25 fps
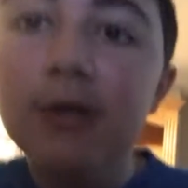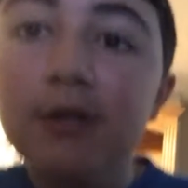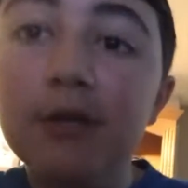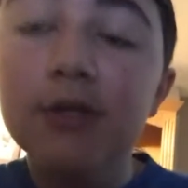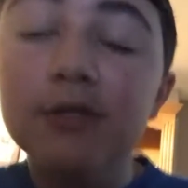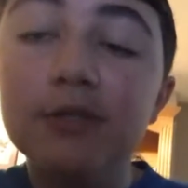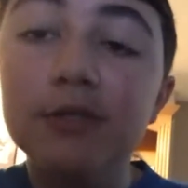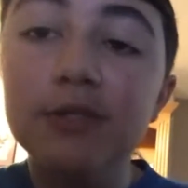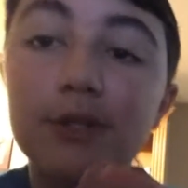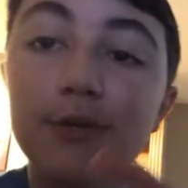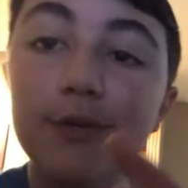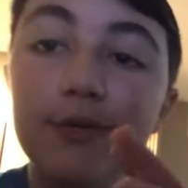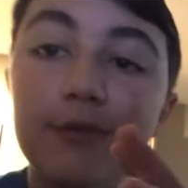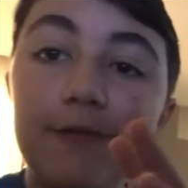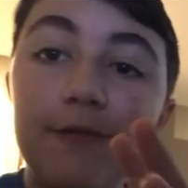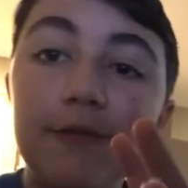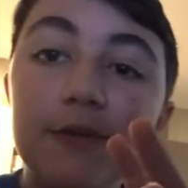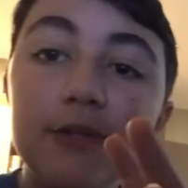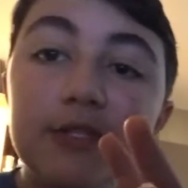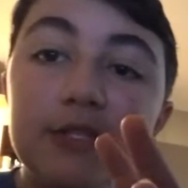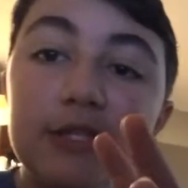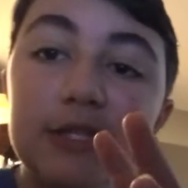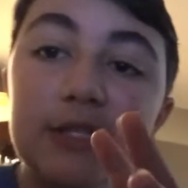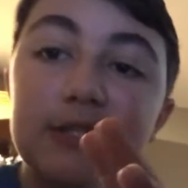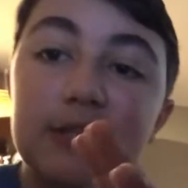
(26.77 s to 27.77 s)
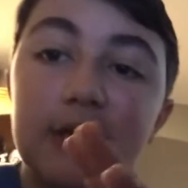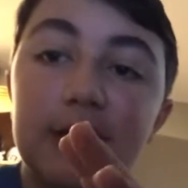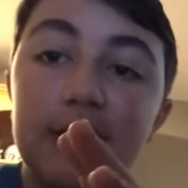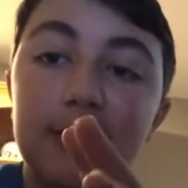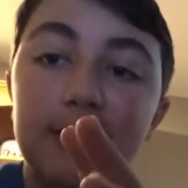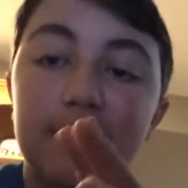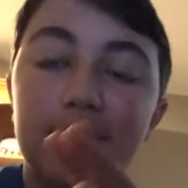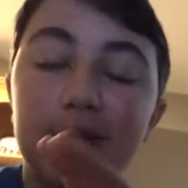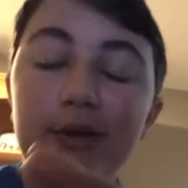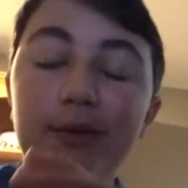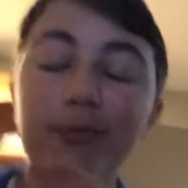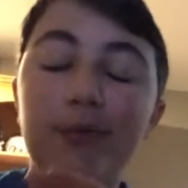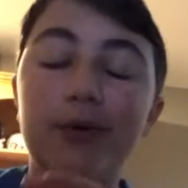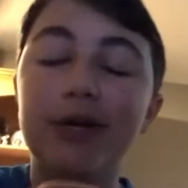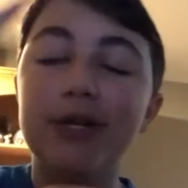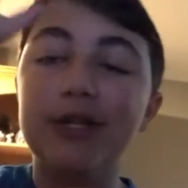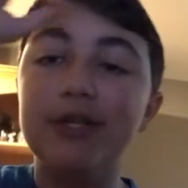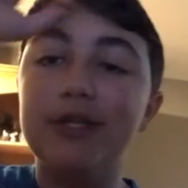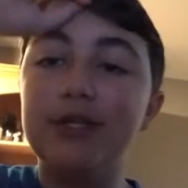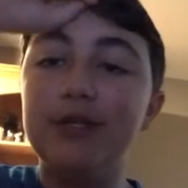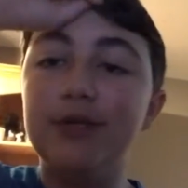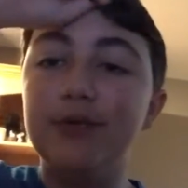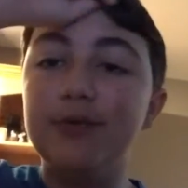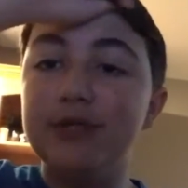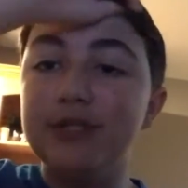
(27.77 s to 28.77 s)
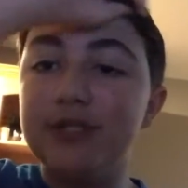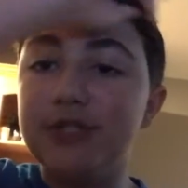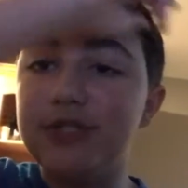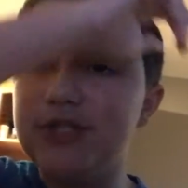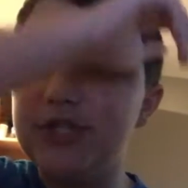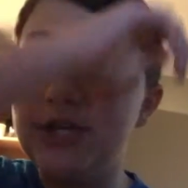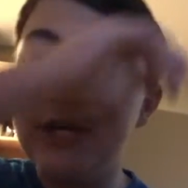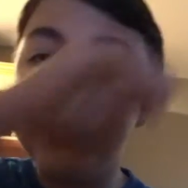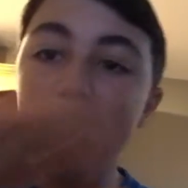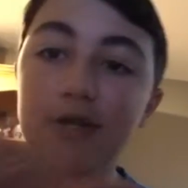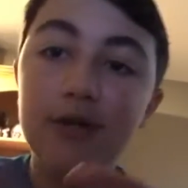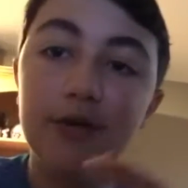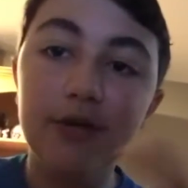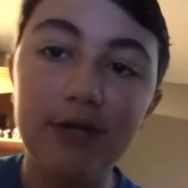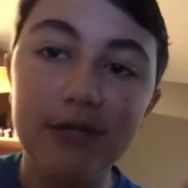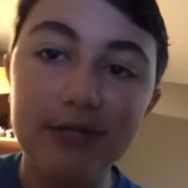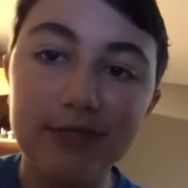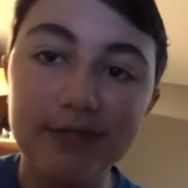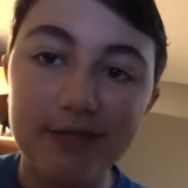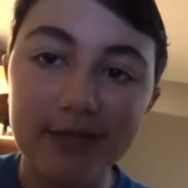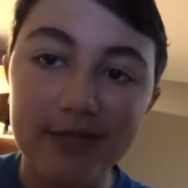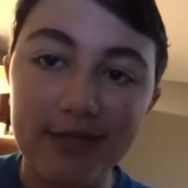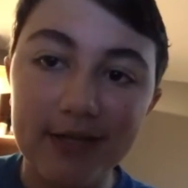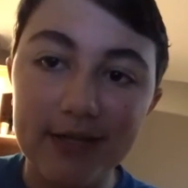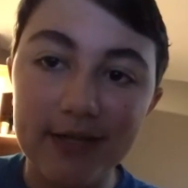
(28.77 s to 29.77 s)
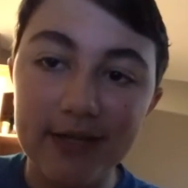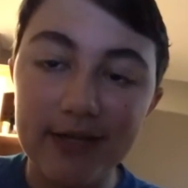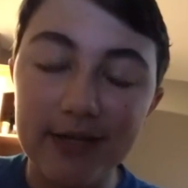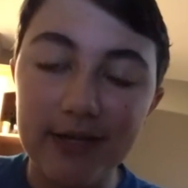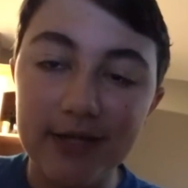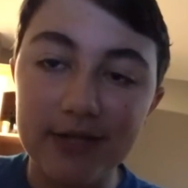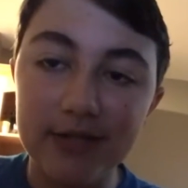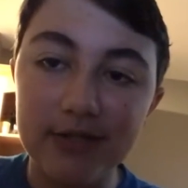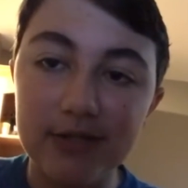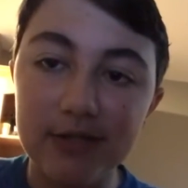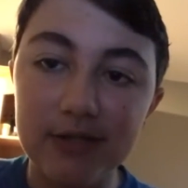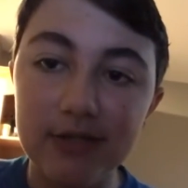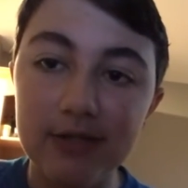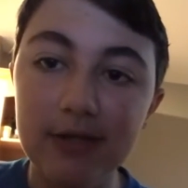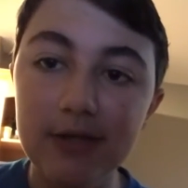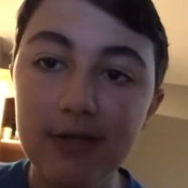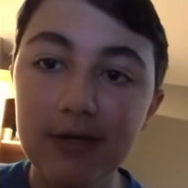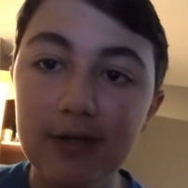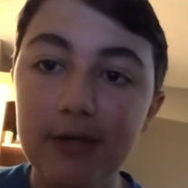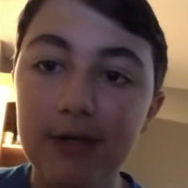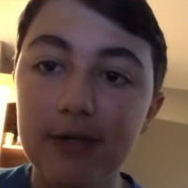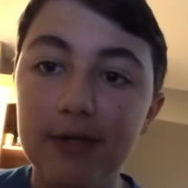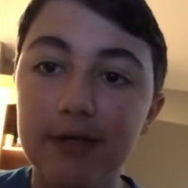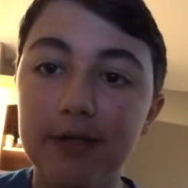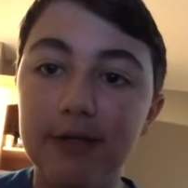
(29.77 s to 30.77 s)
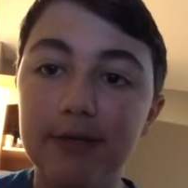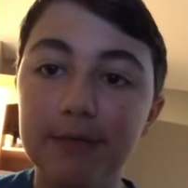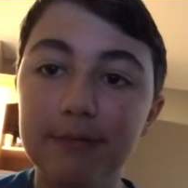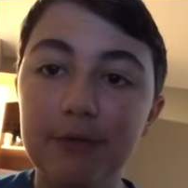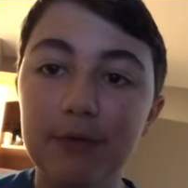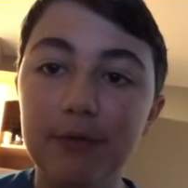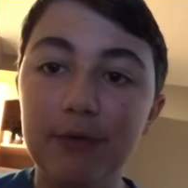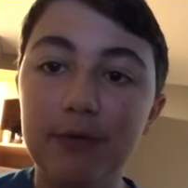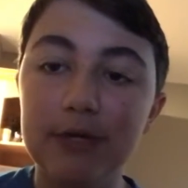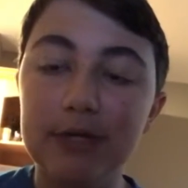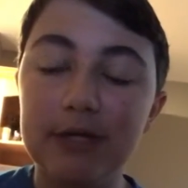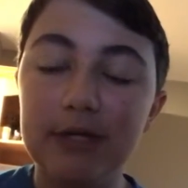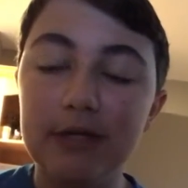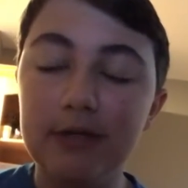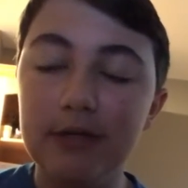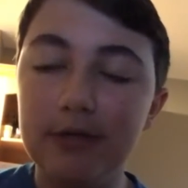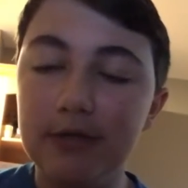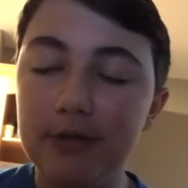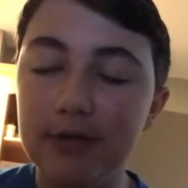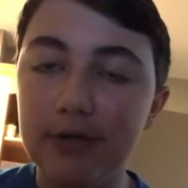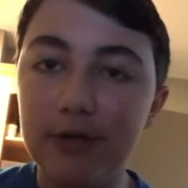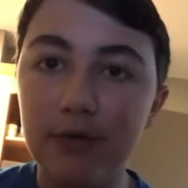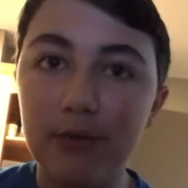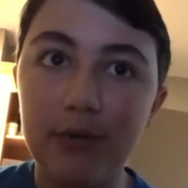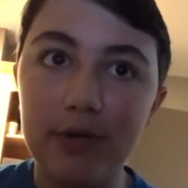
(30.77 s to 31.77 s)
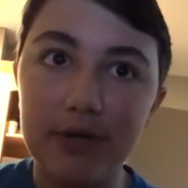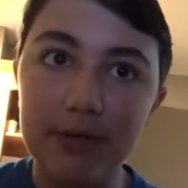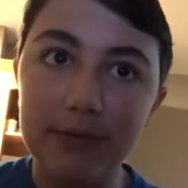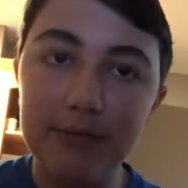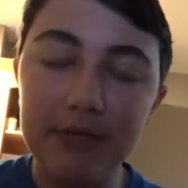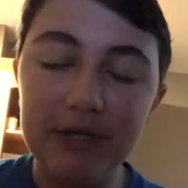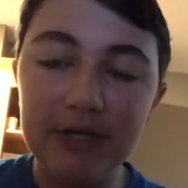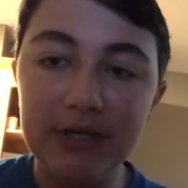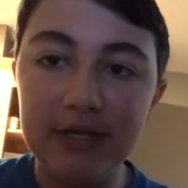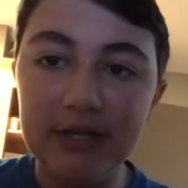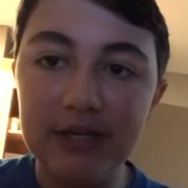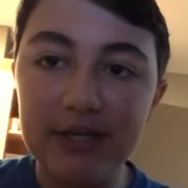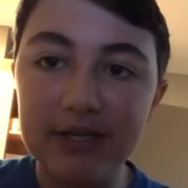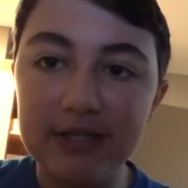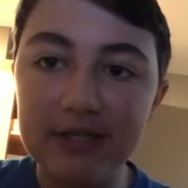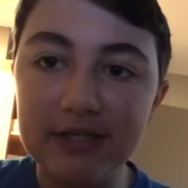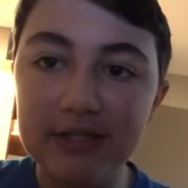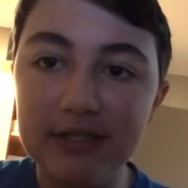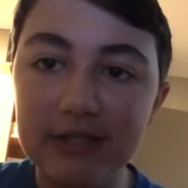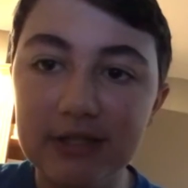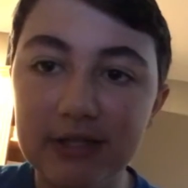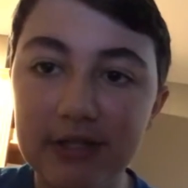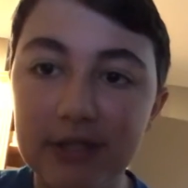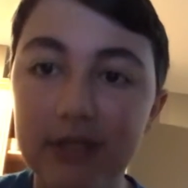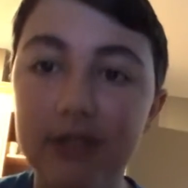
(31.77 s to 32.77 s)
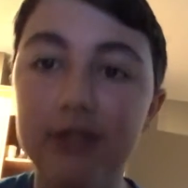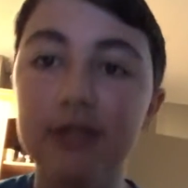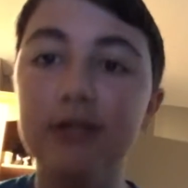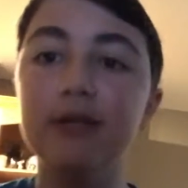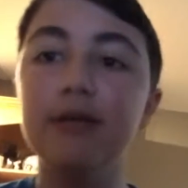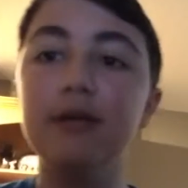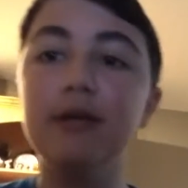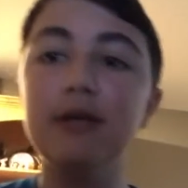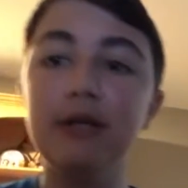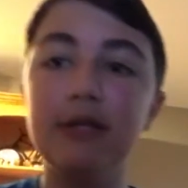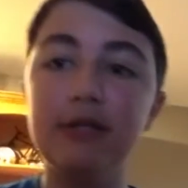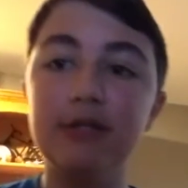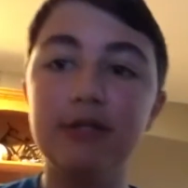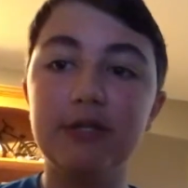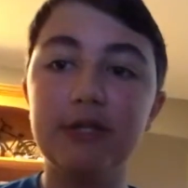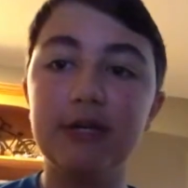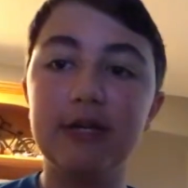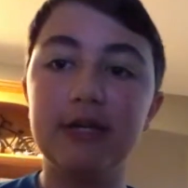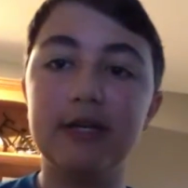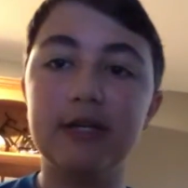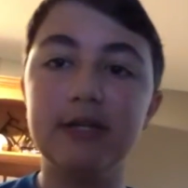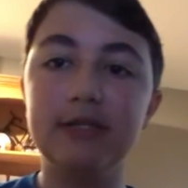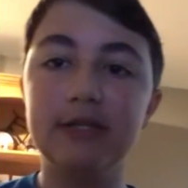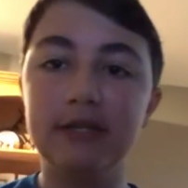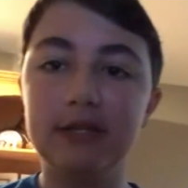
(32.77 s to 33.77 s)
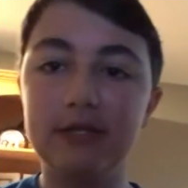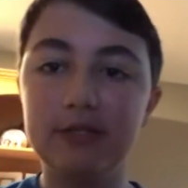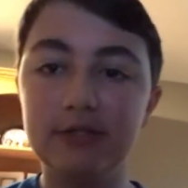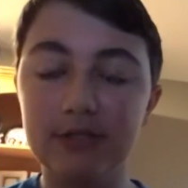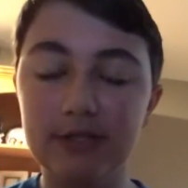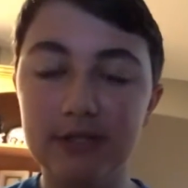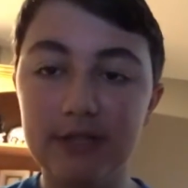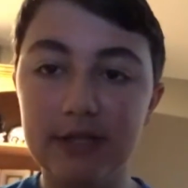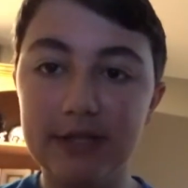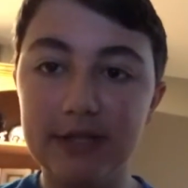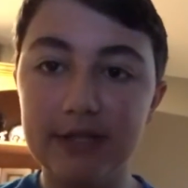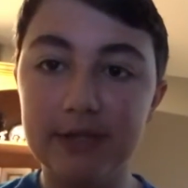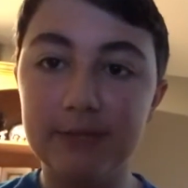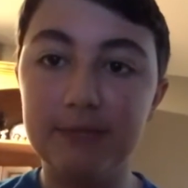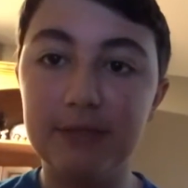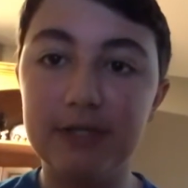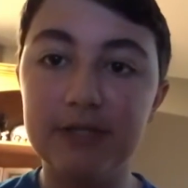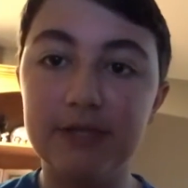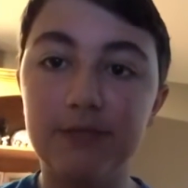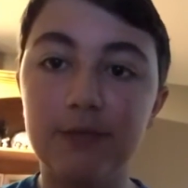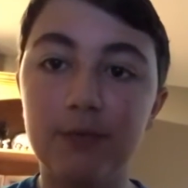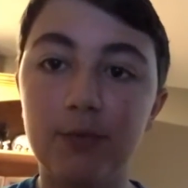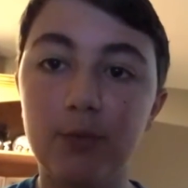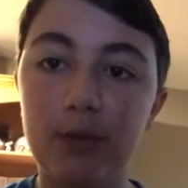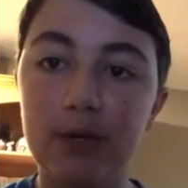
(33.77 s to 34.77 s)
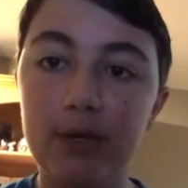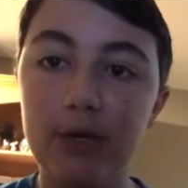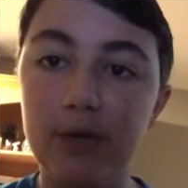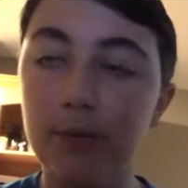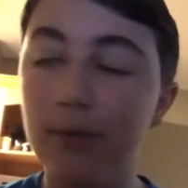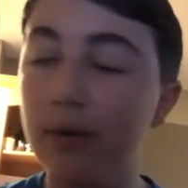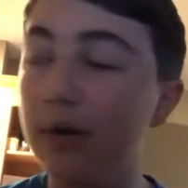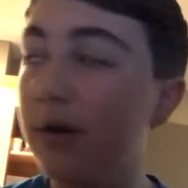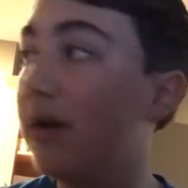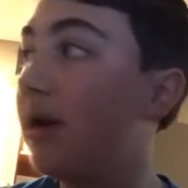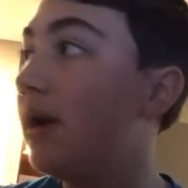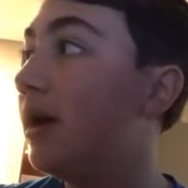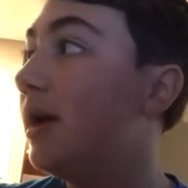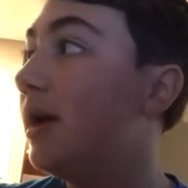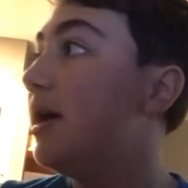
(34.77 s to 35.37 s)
So the first thing that you're going to want to do is check your internet connection. You're going to want to be connected to the internet connection that is best for where you are.